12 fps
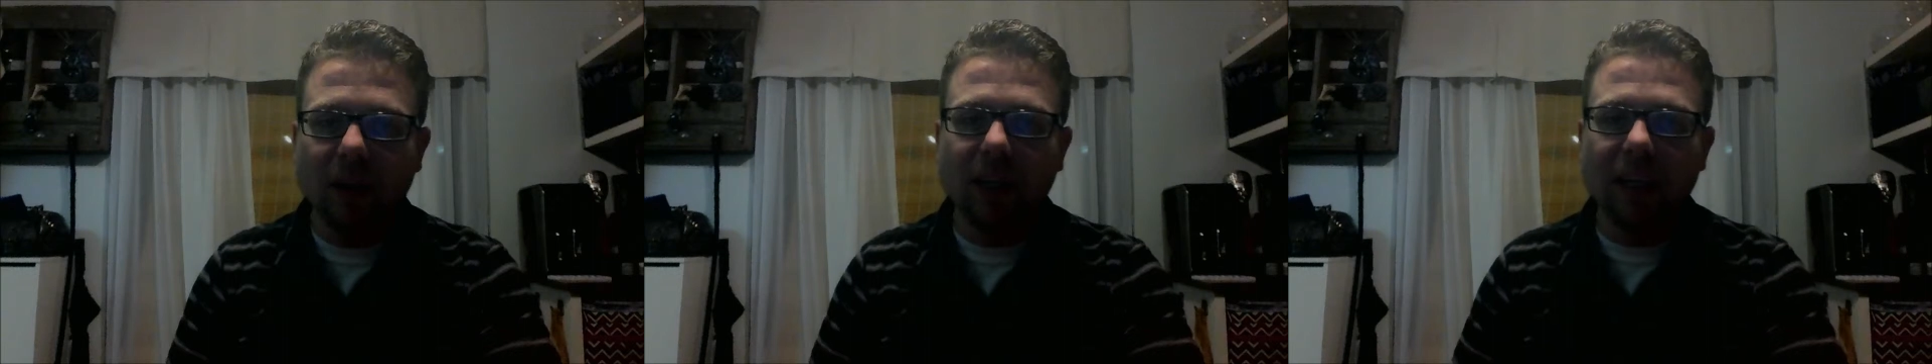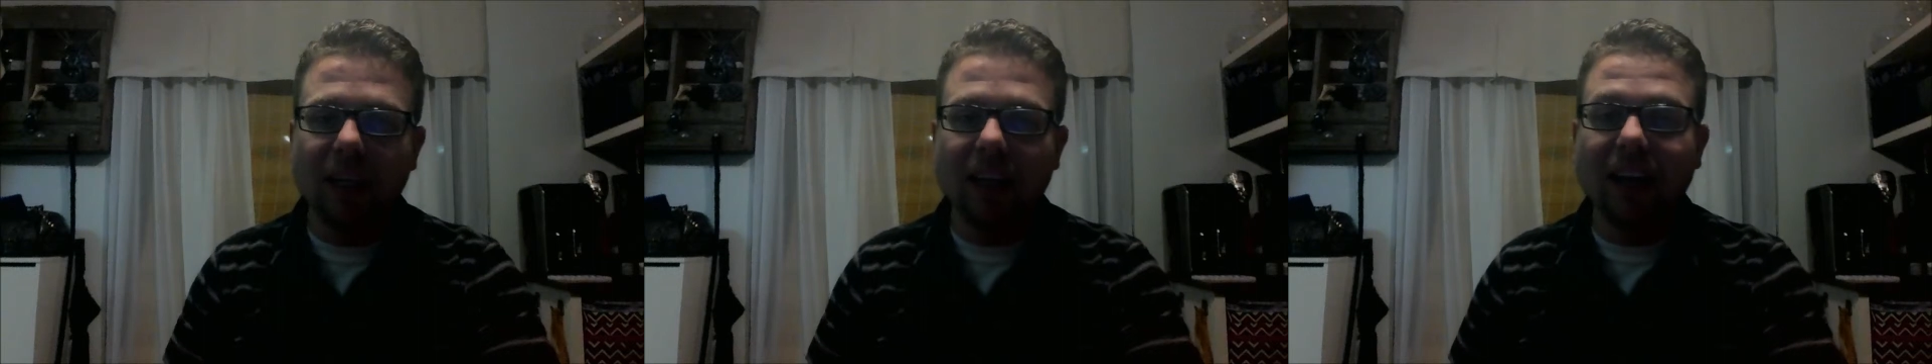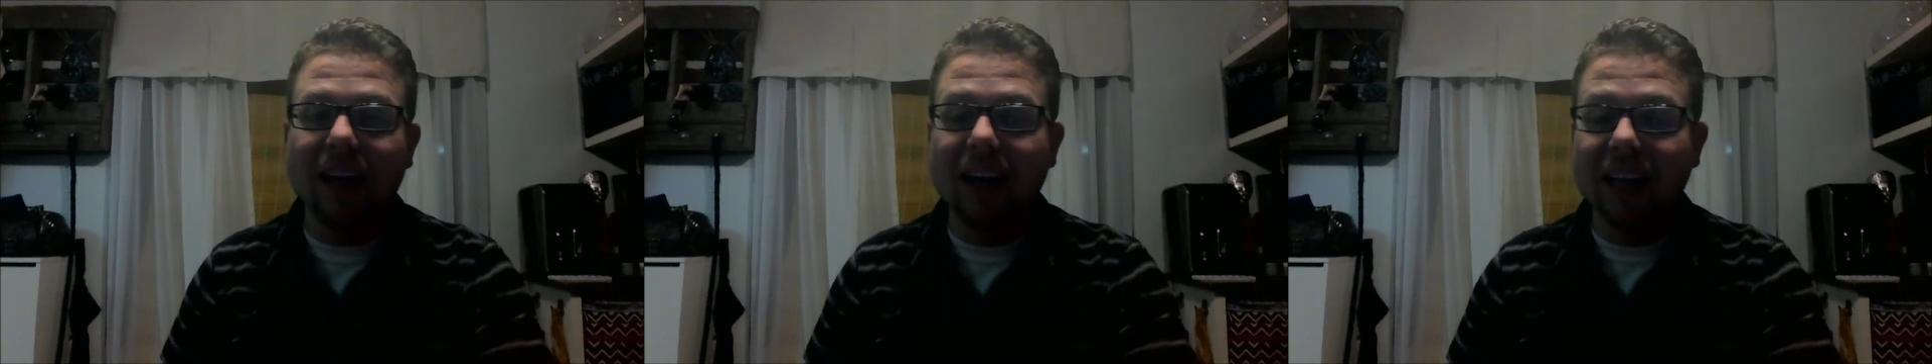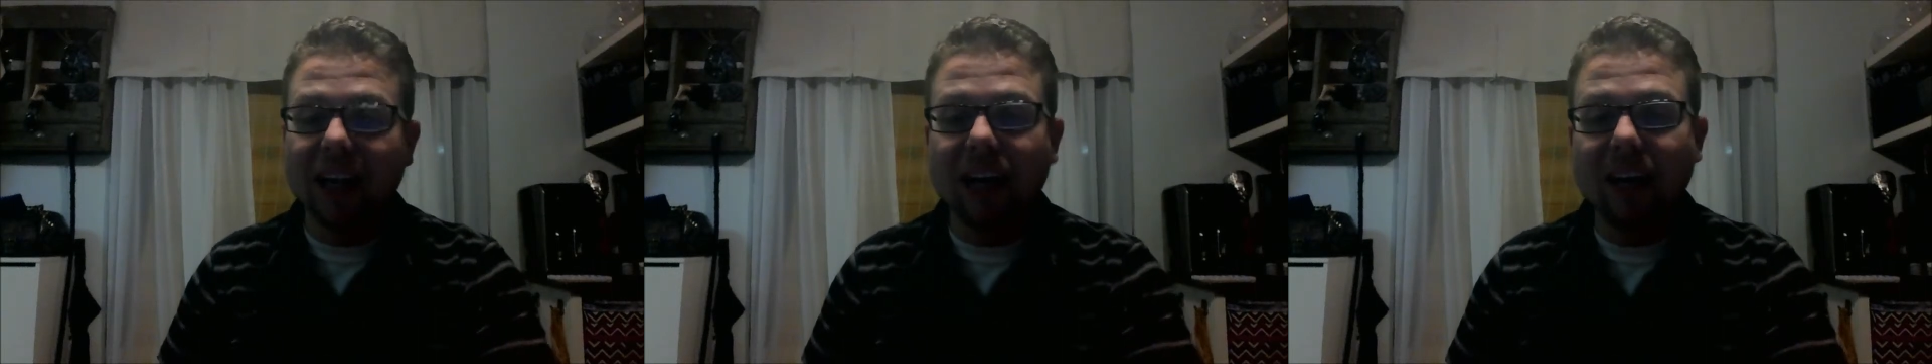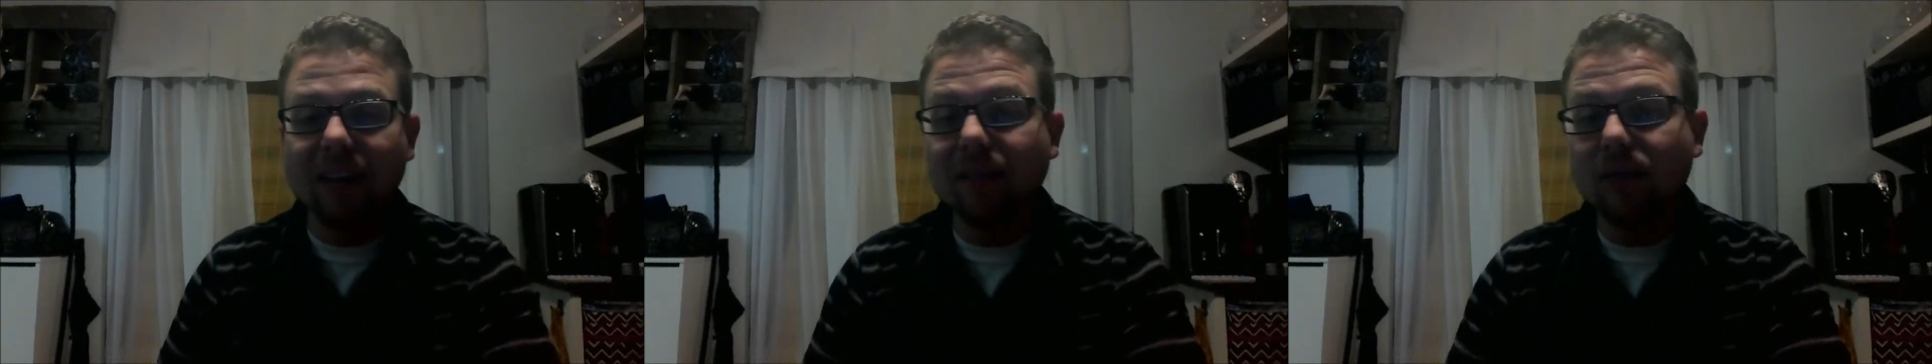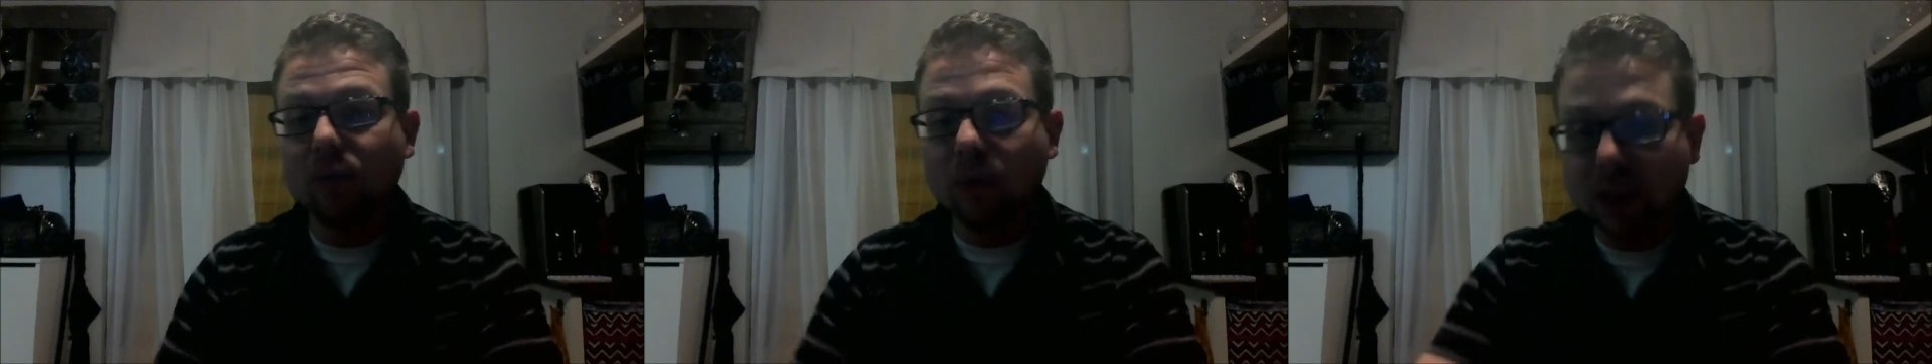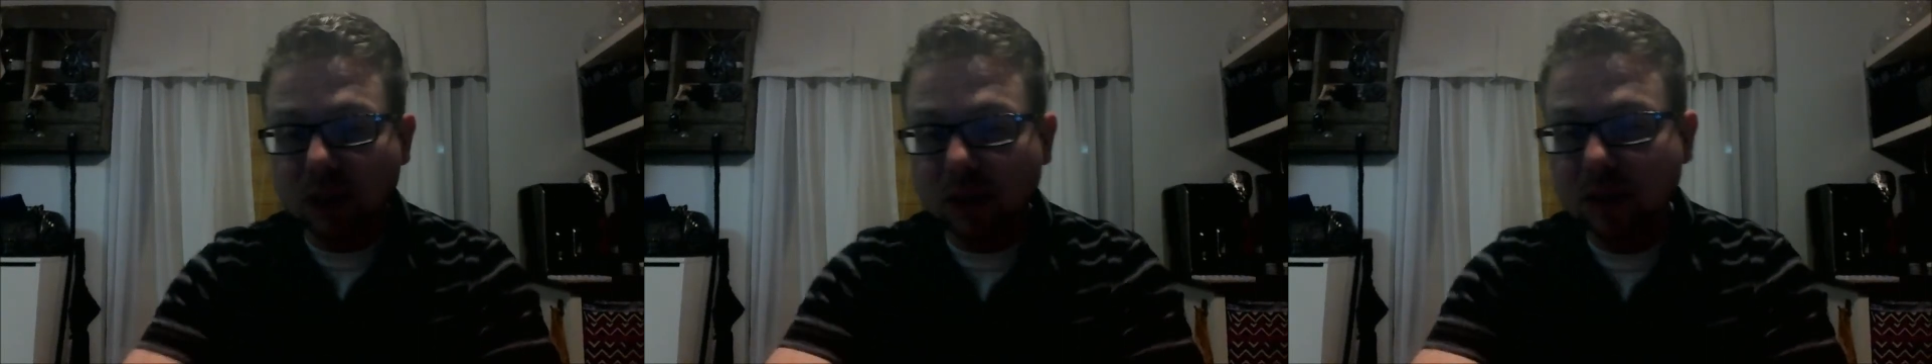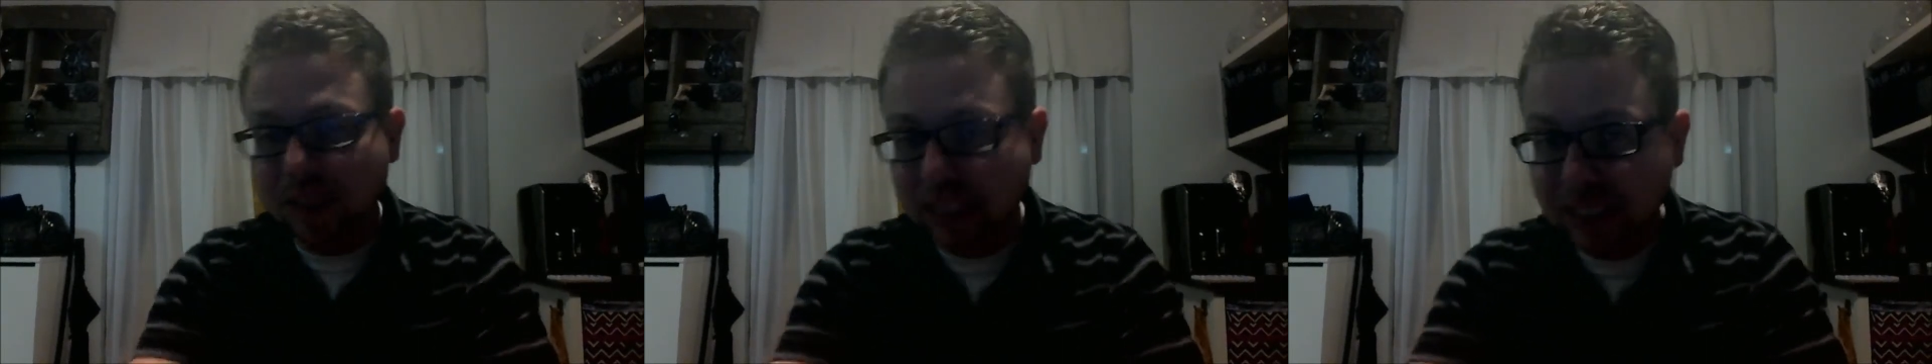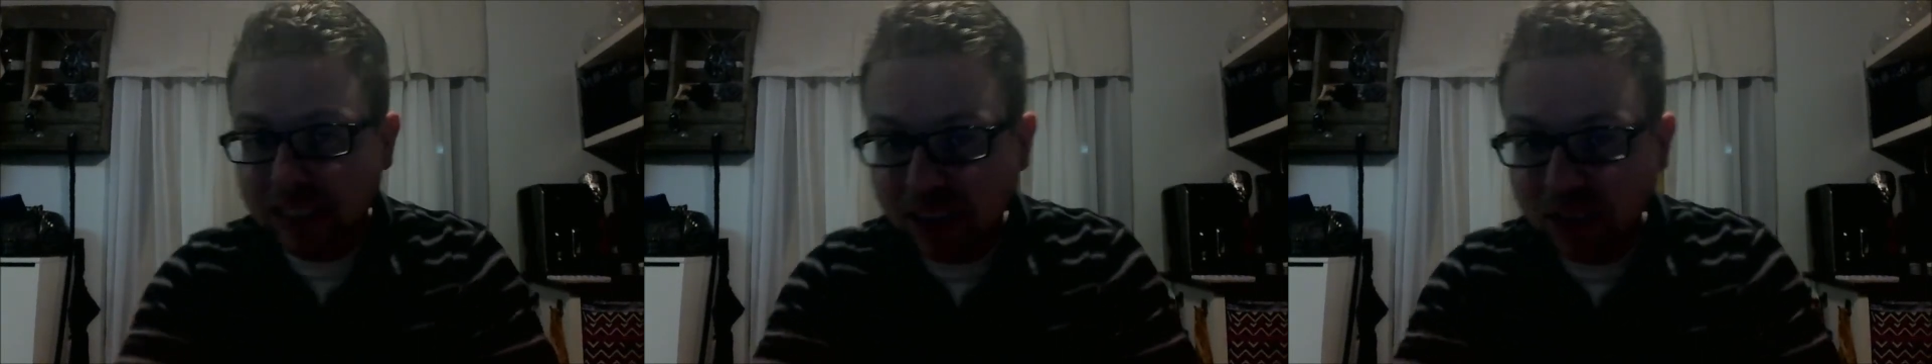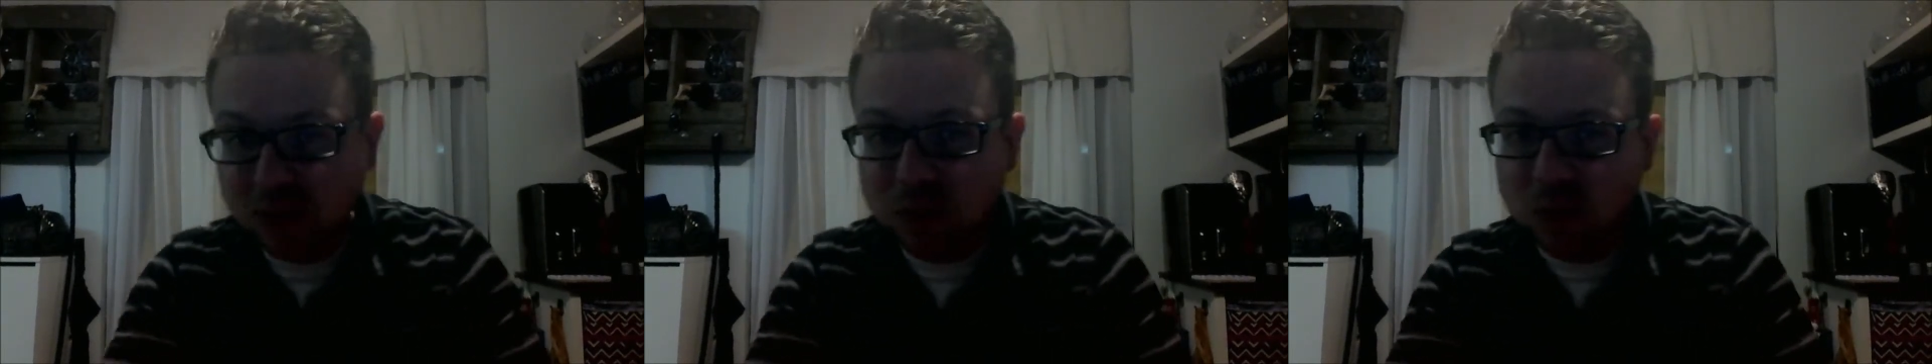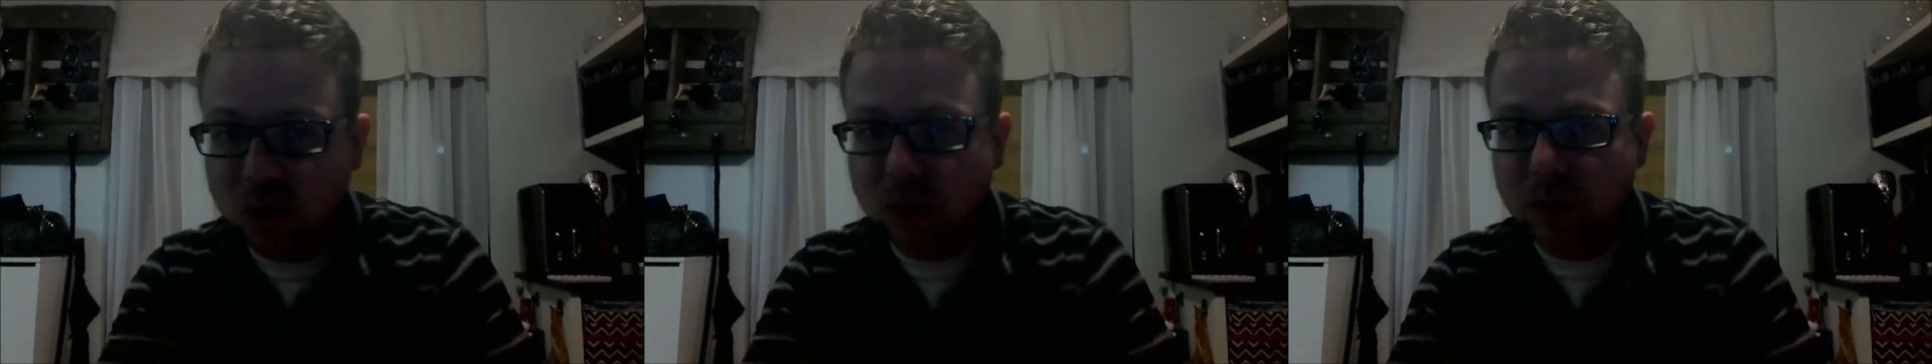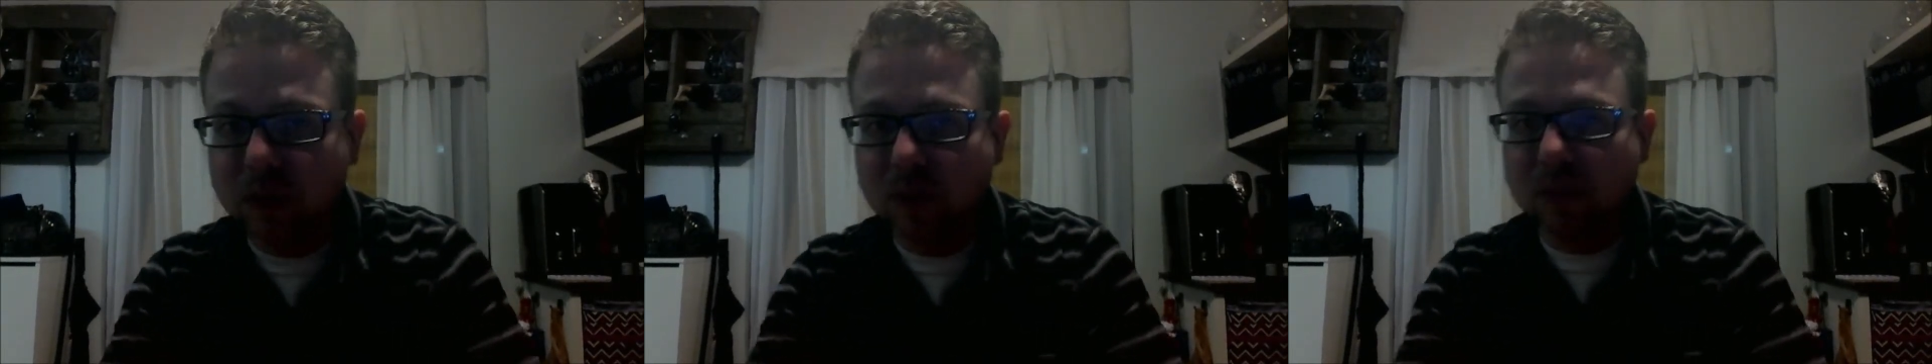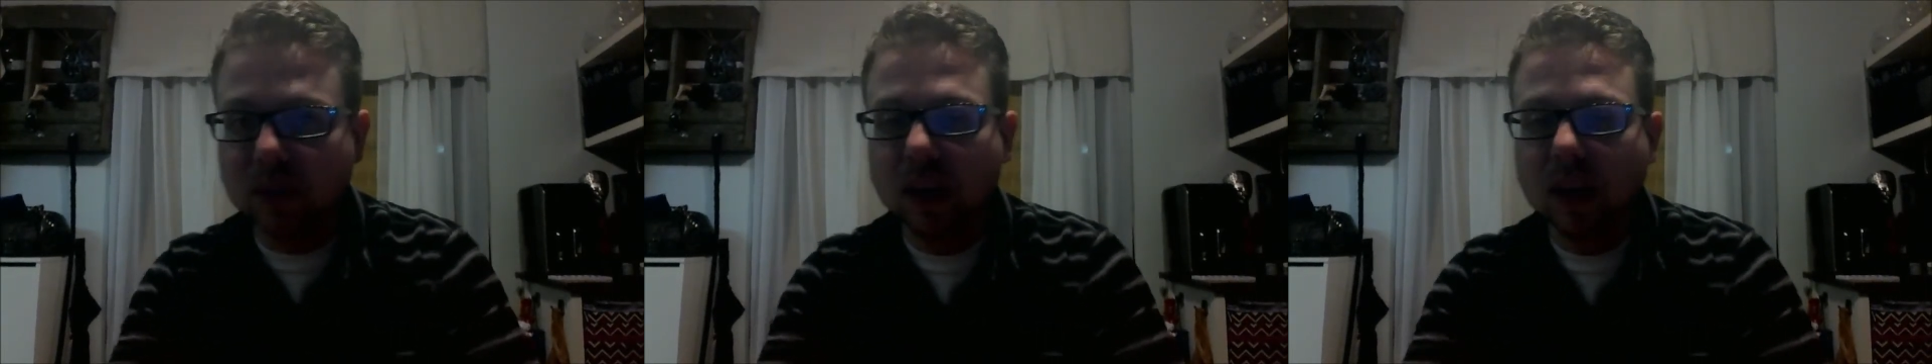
He had a lot of really good detailed tutorials,